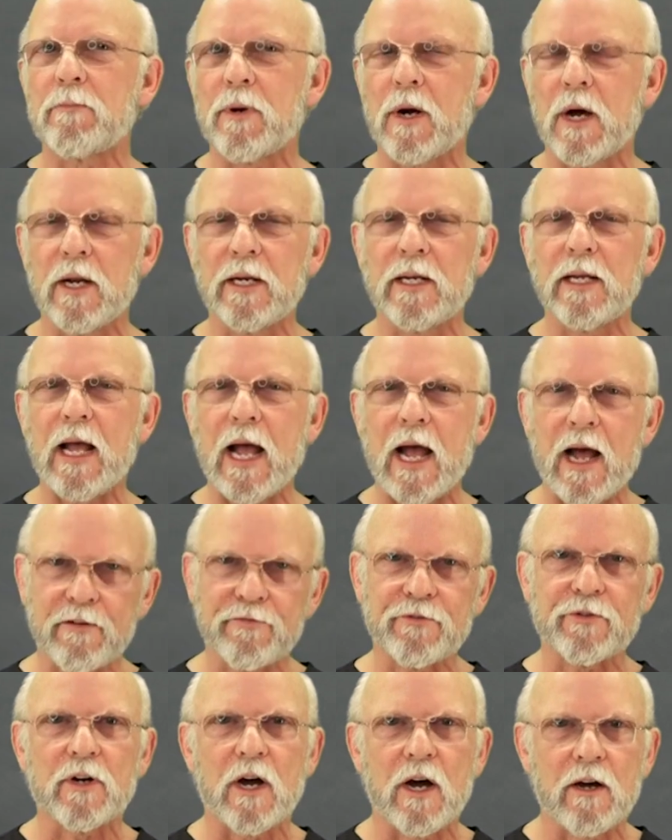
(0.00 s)
body
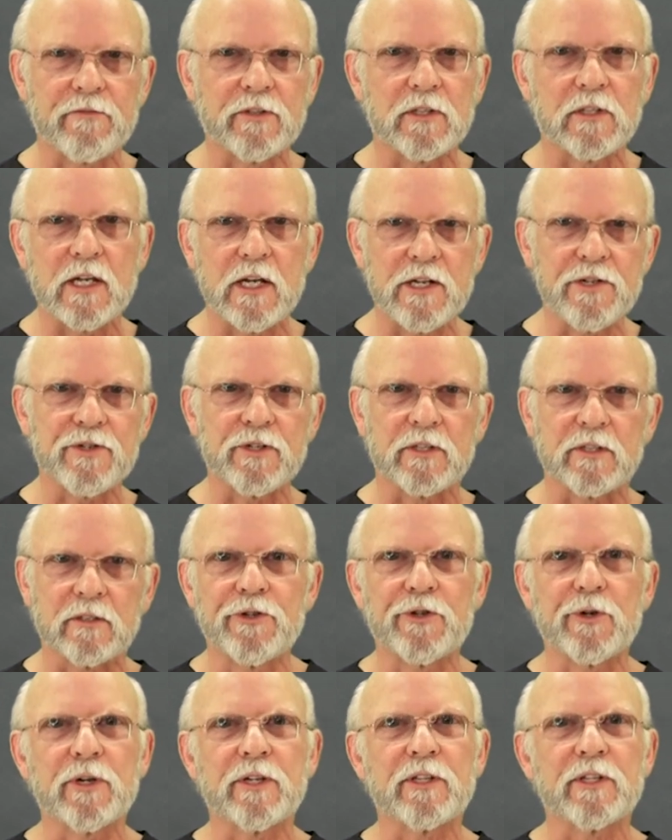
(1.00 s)
after ovulation
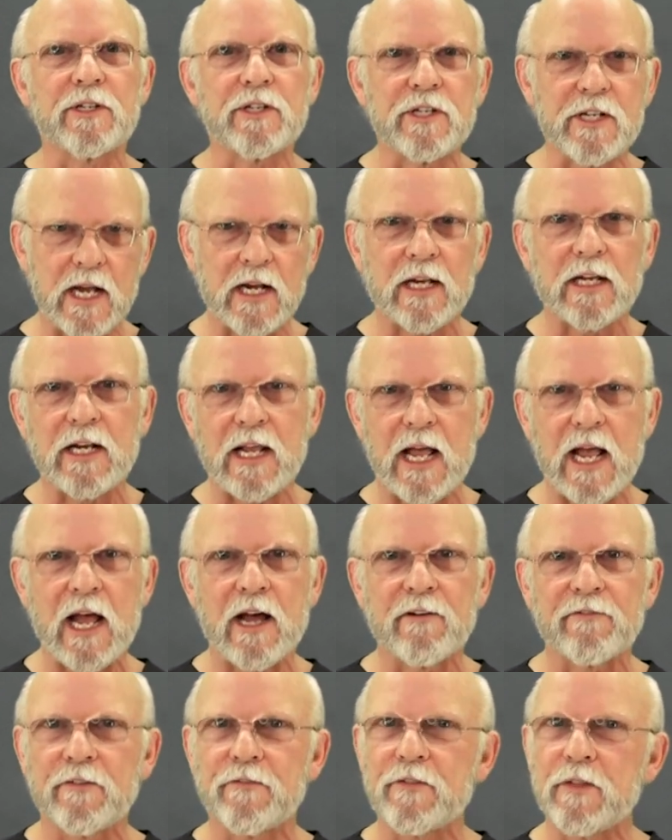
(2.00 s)
during the second
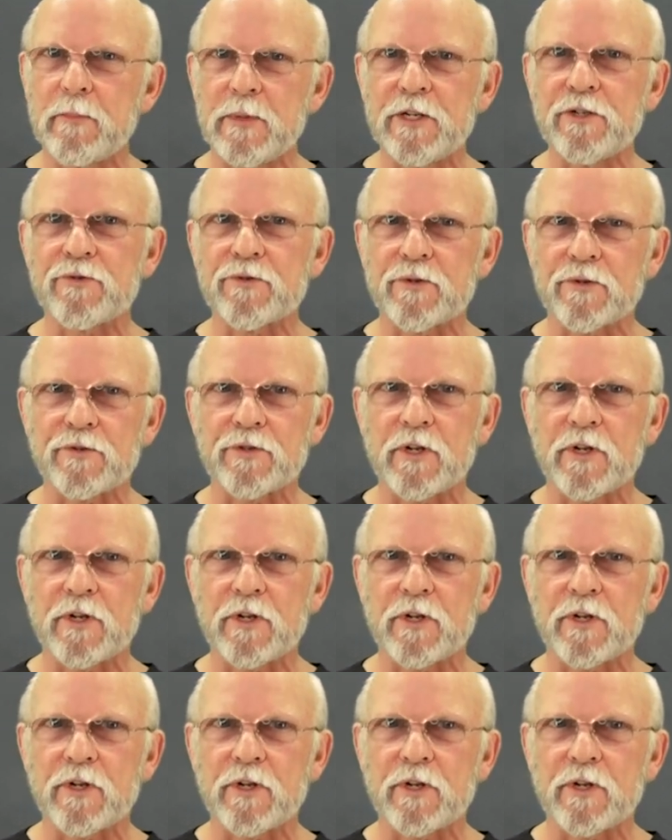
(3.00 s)
half of the menstrual